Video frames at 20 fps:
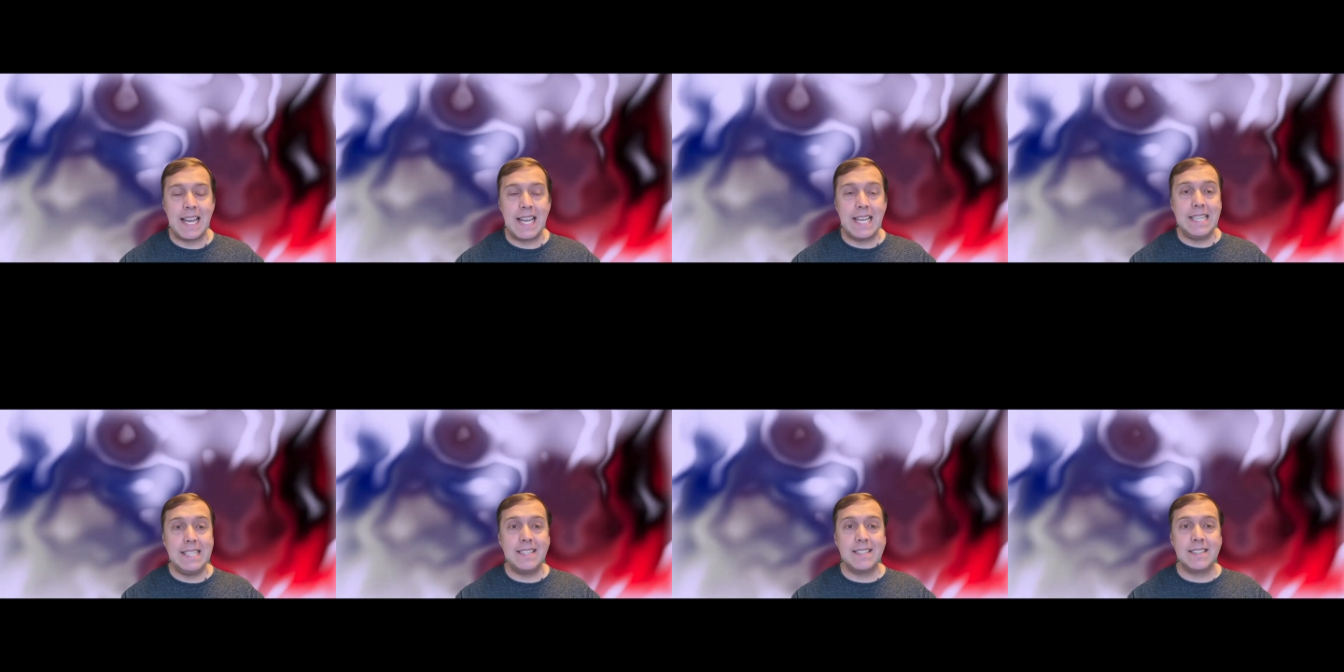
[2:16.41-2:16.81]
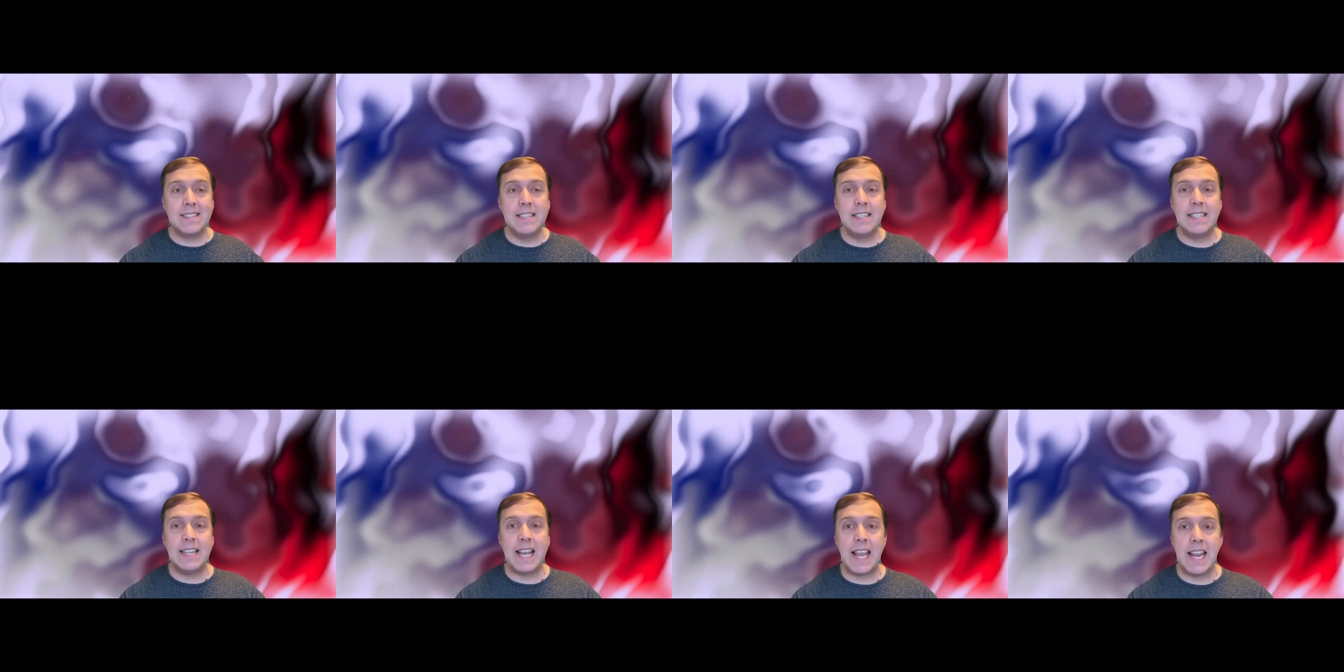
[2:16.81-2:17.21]

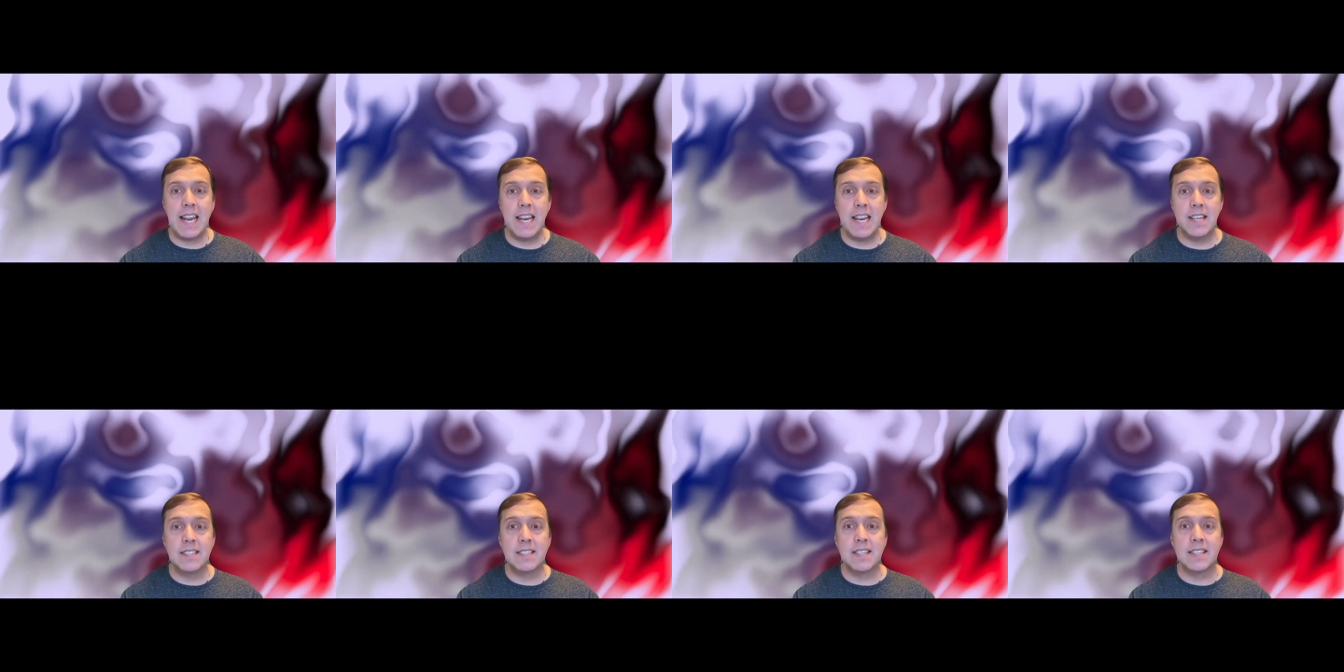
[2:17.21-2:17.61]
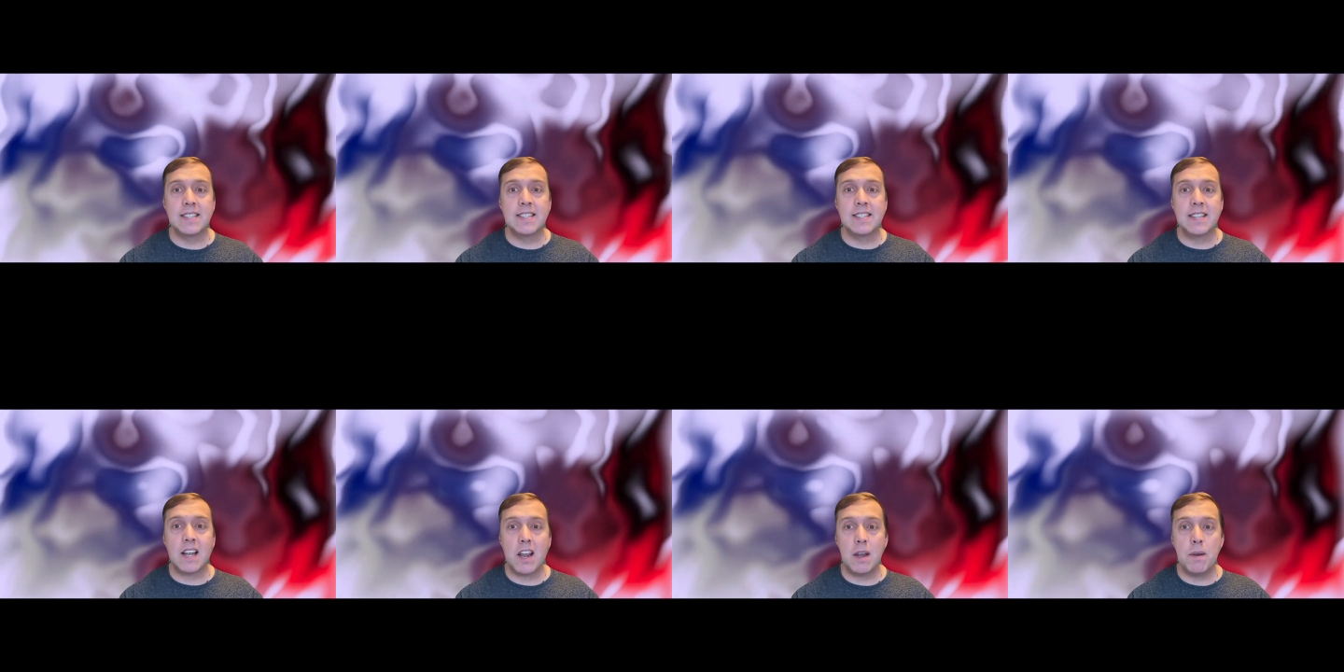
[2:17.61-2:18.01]
instantaneous
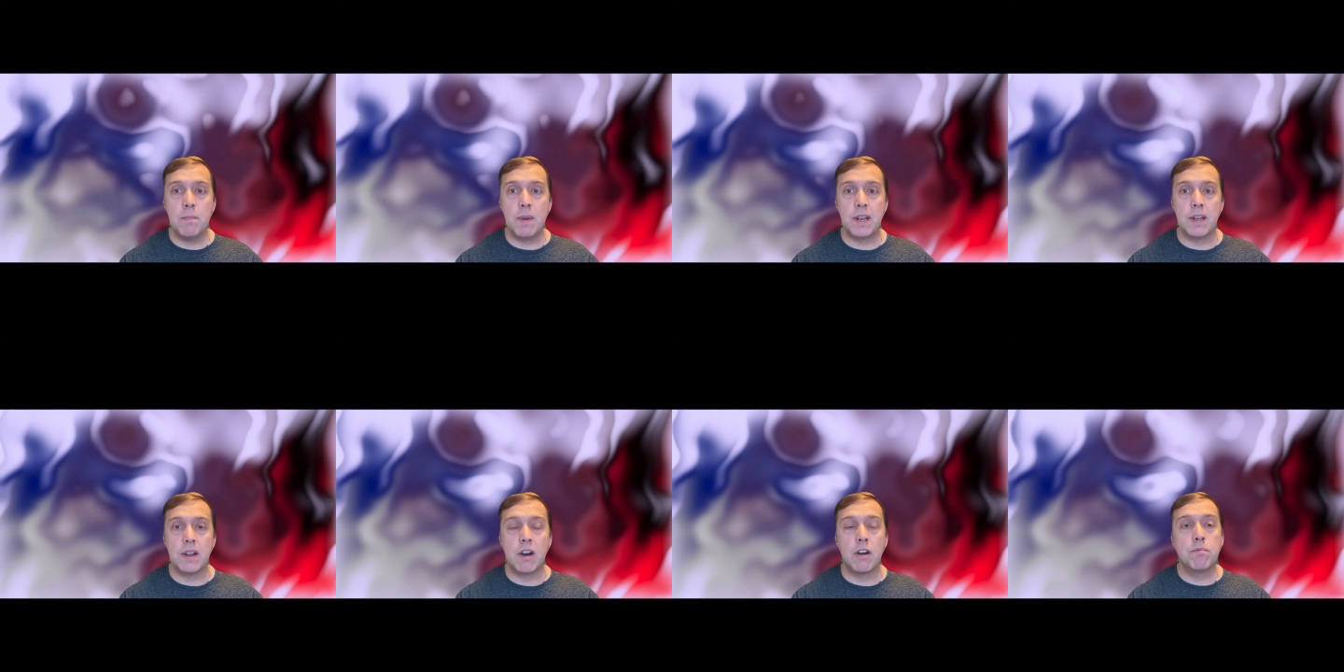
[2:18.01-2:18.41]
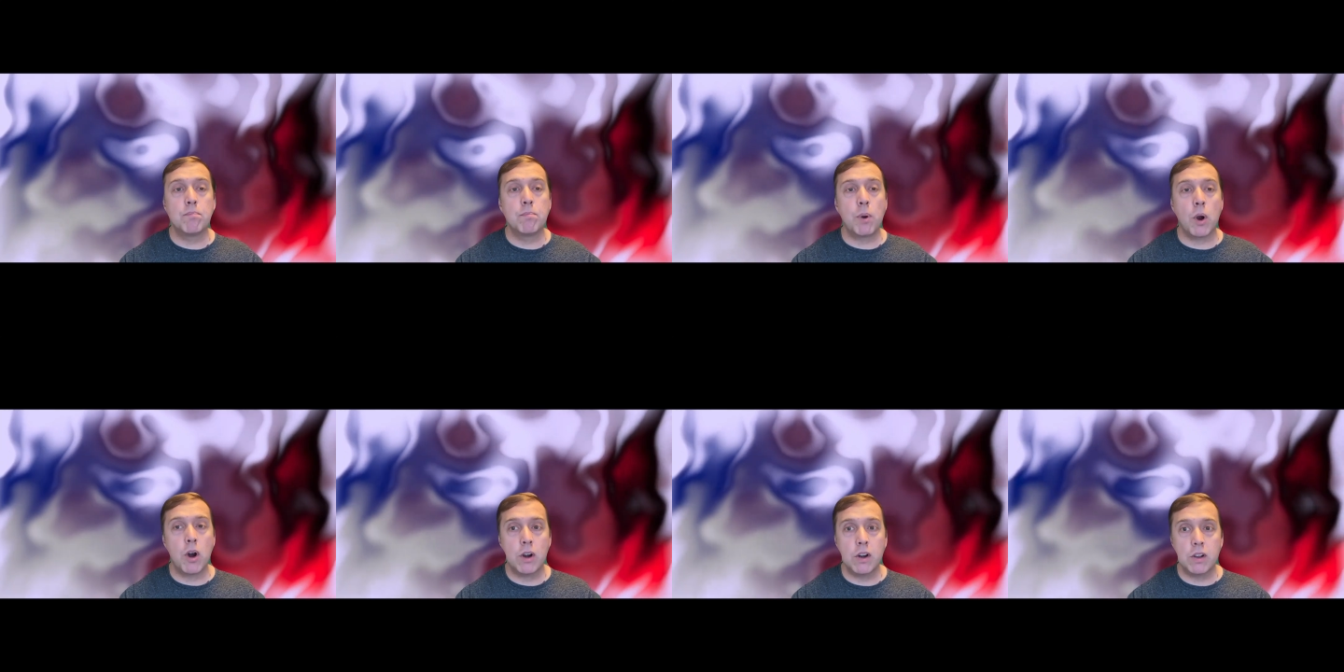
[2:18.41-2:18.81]
assignment of
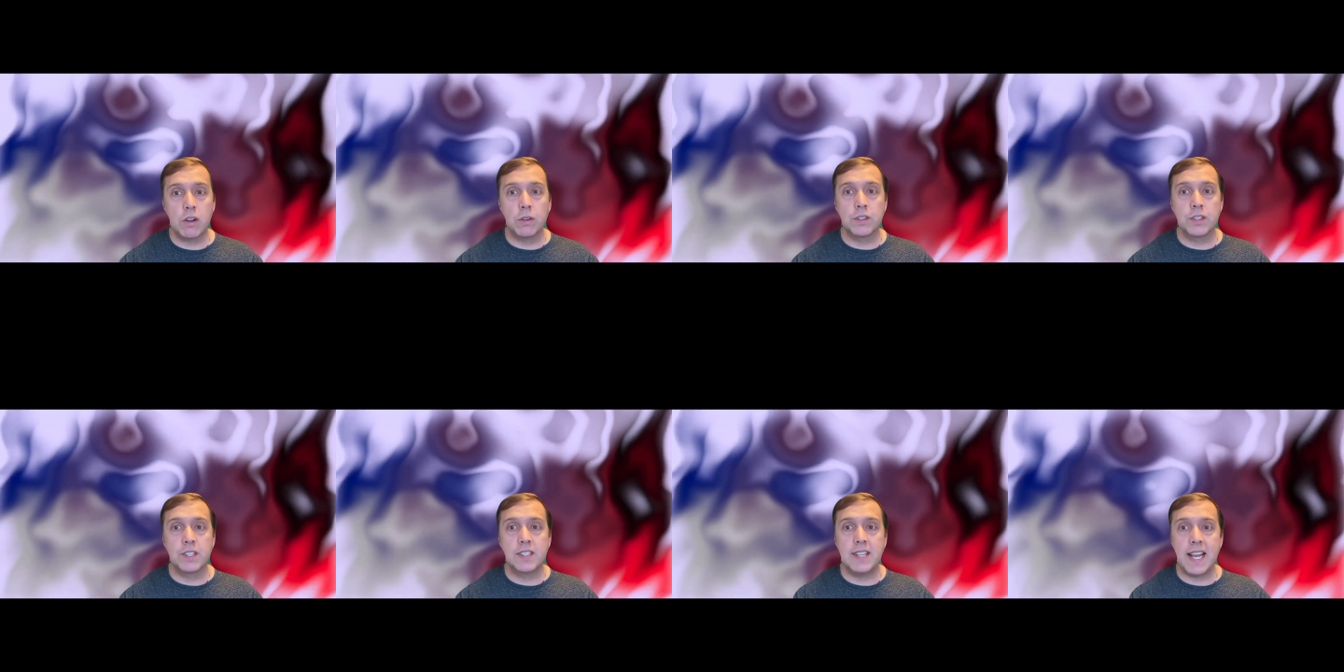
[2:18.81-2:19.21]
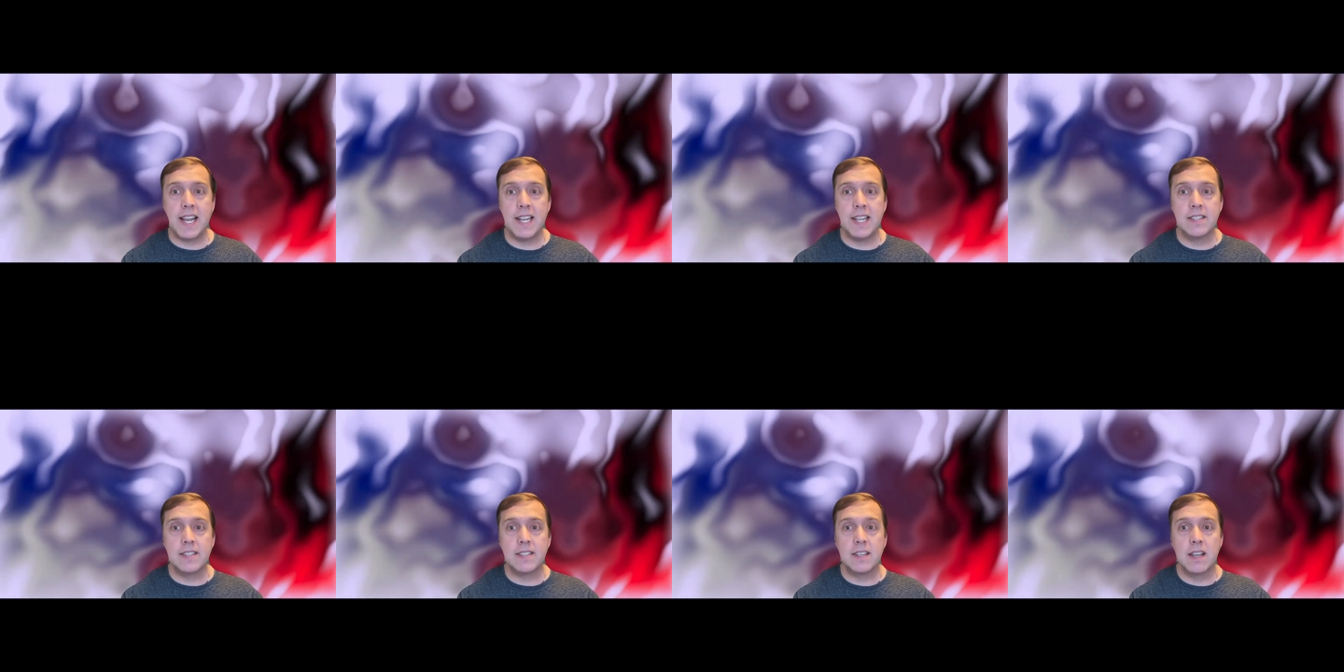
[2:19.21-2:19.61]
particle
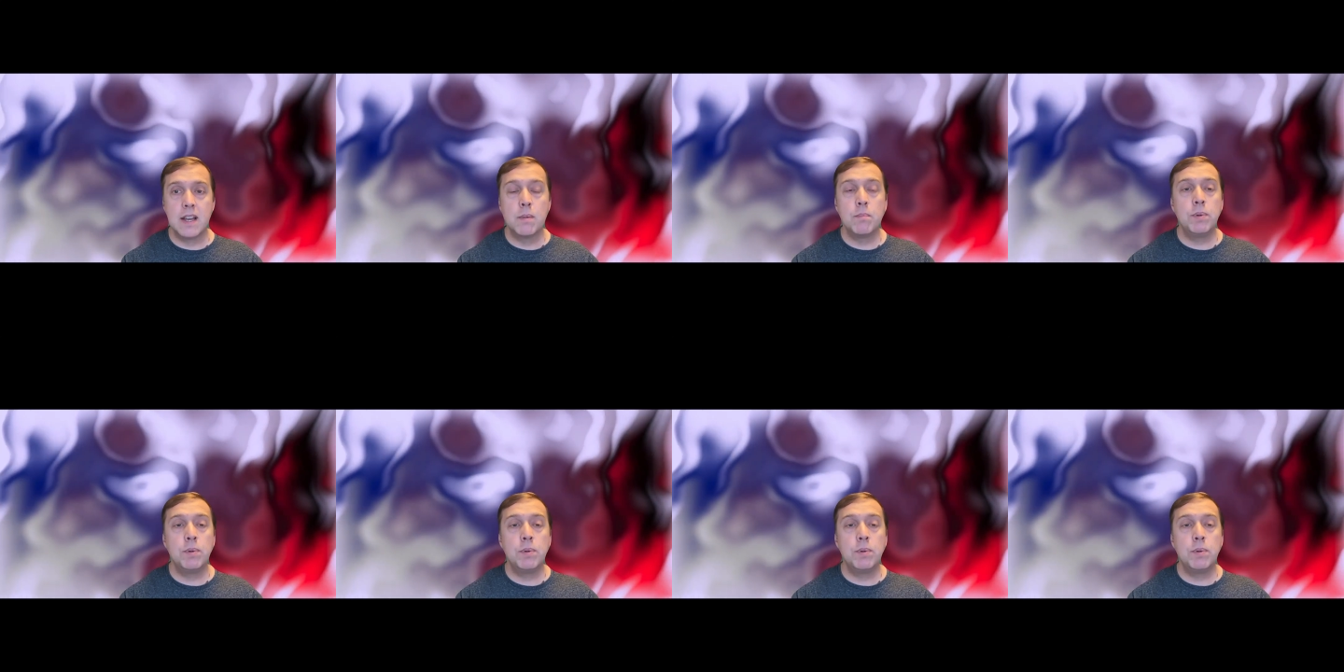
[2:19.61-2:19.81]
states